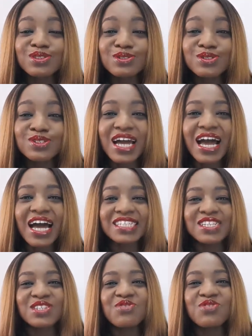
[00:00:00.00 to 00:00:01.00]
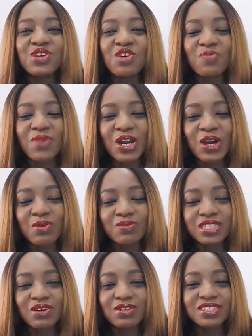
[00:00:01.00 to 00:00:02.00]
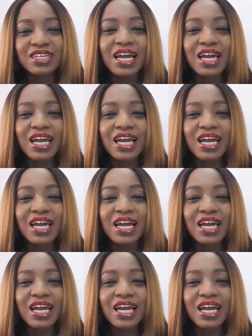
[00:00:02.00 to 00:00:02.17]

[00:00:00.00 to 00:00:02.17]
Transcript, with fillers: soon as a new video of mine comes out.